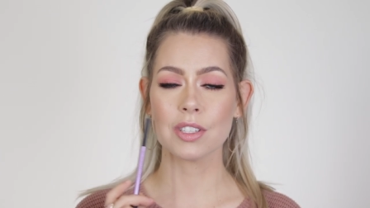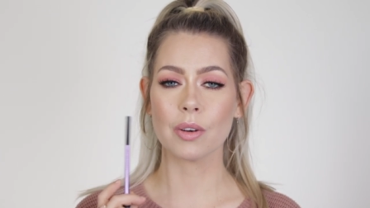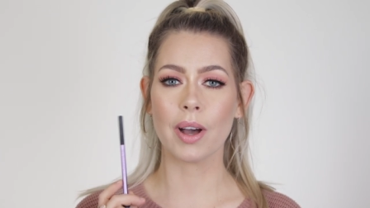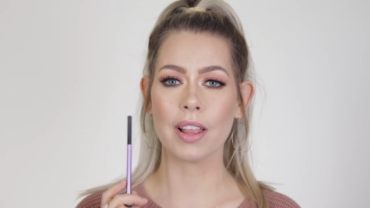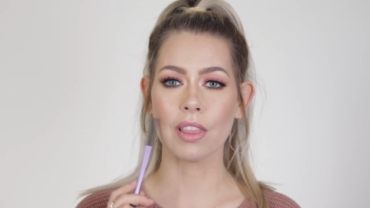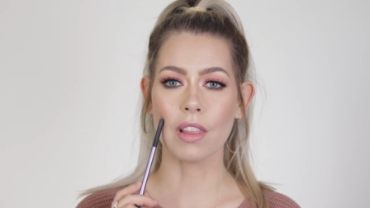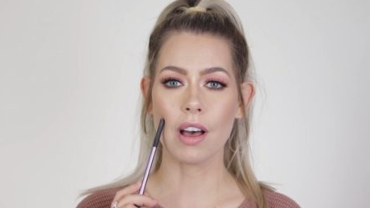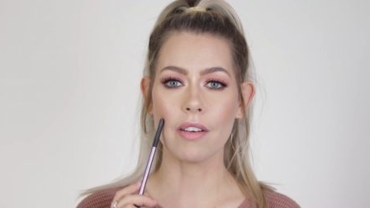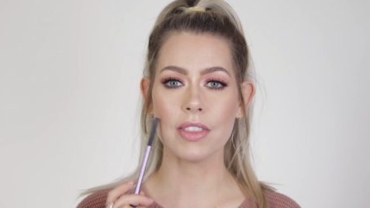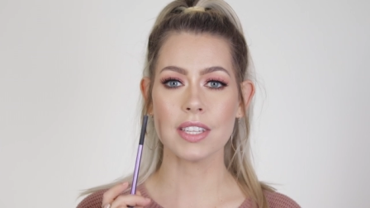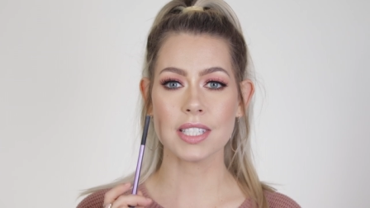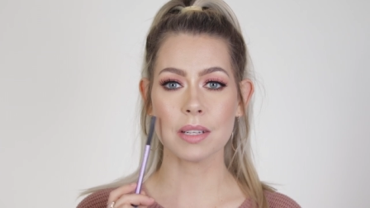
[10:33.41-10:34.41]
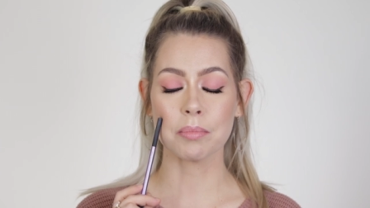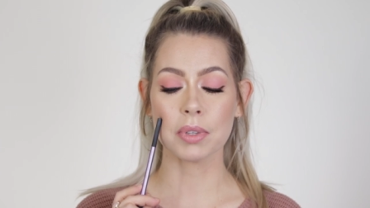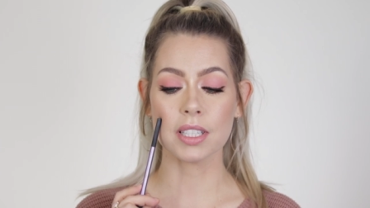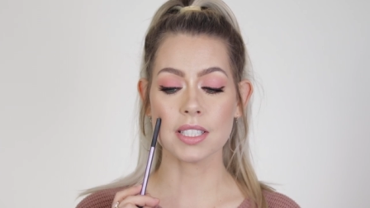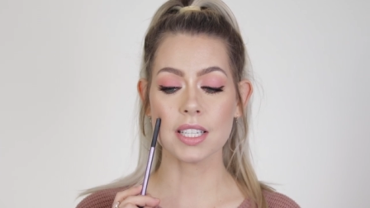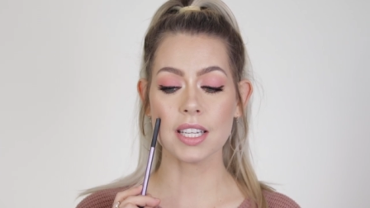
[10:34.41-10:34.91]
So I love the
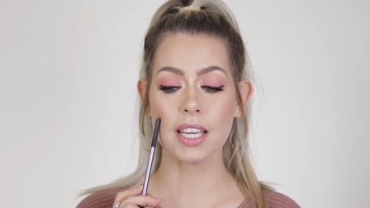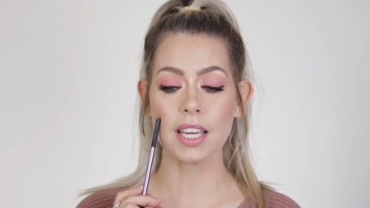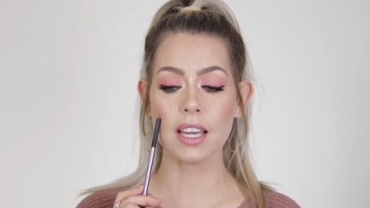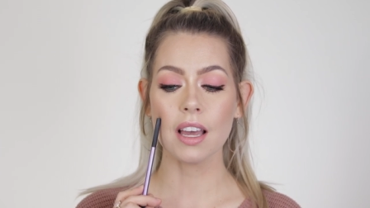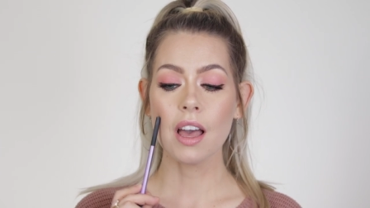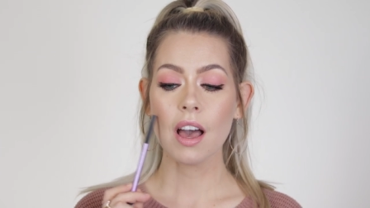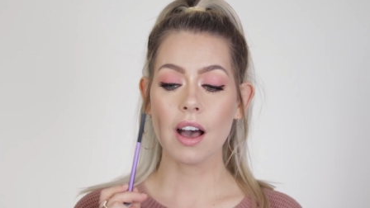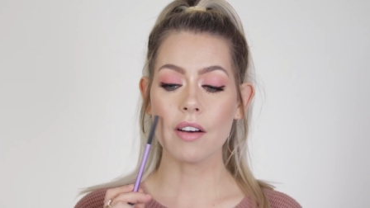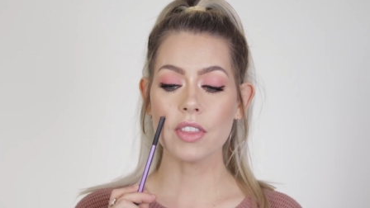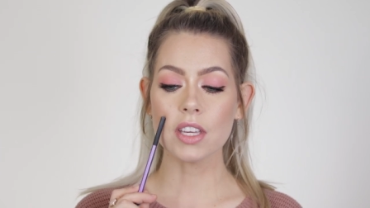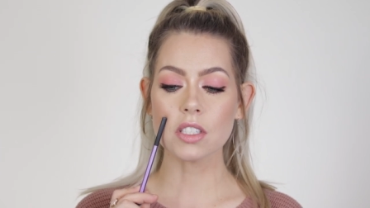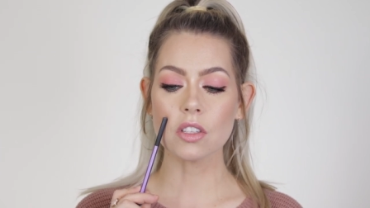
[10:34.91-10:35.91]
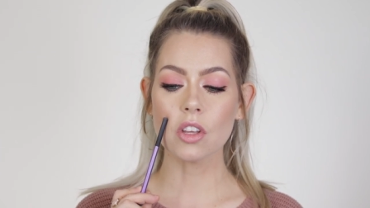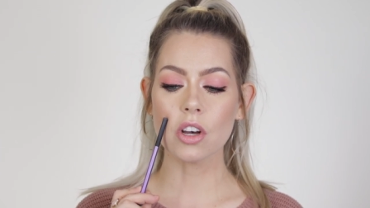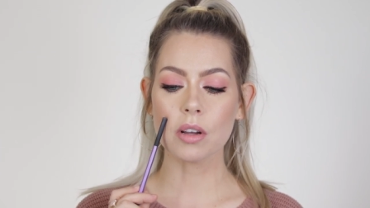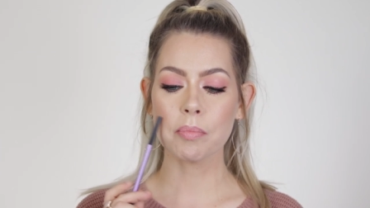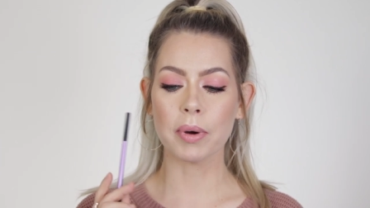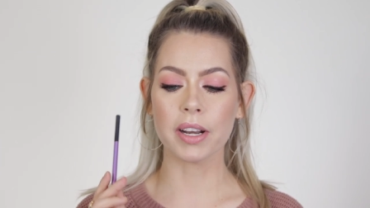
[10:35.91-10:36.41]
simplicity of this
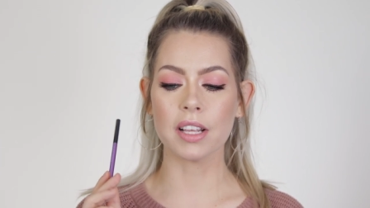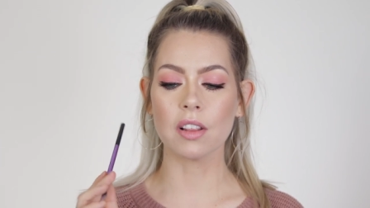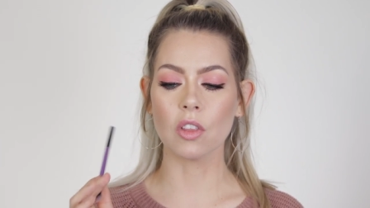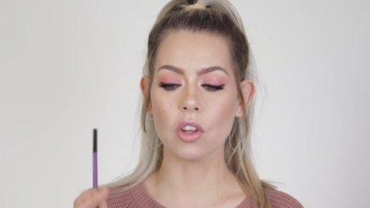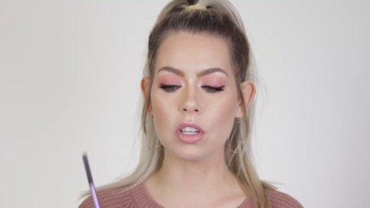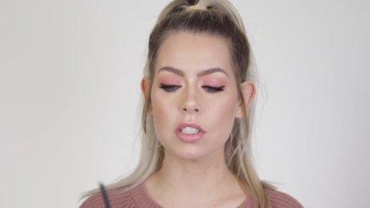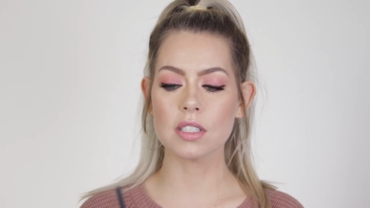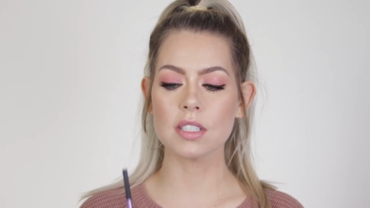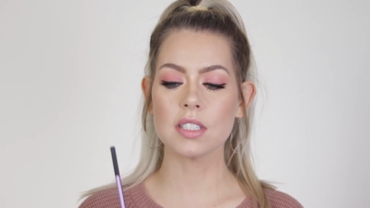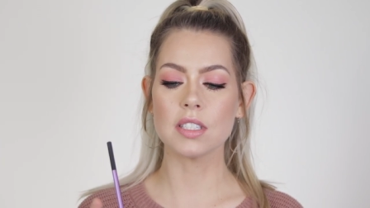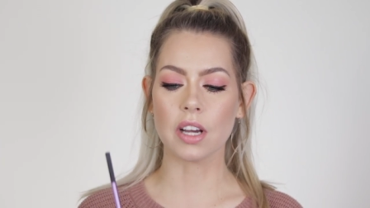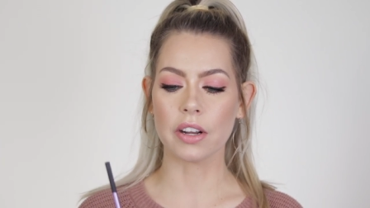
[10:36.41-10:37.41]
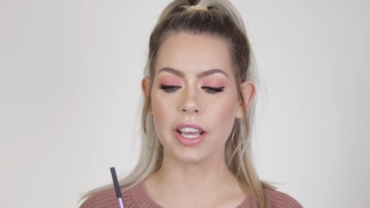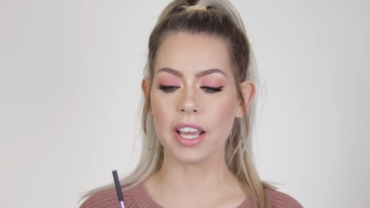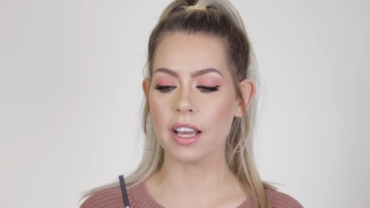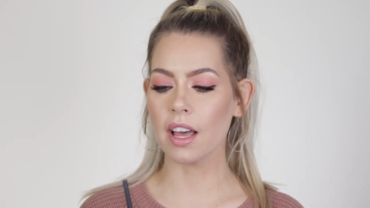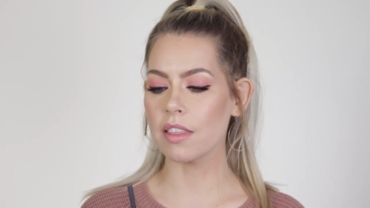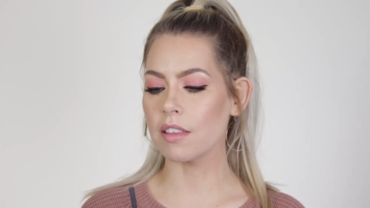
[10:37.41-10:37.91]
look, but it looks stunning.